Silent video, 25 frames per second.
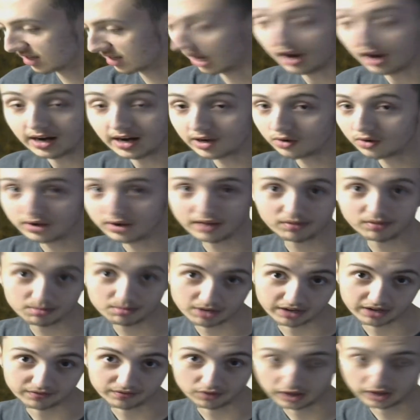I don't have the
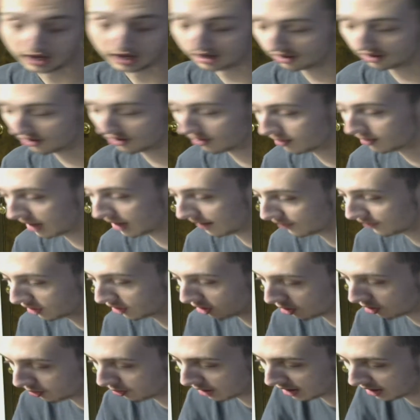money for that, so we have to
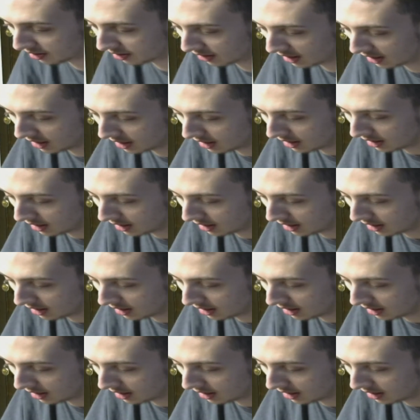go with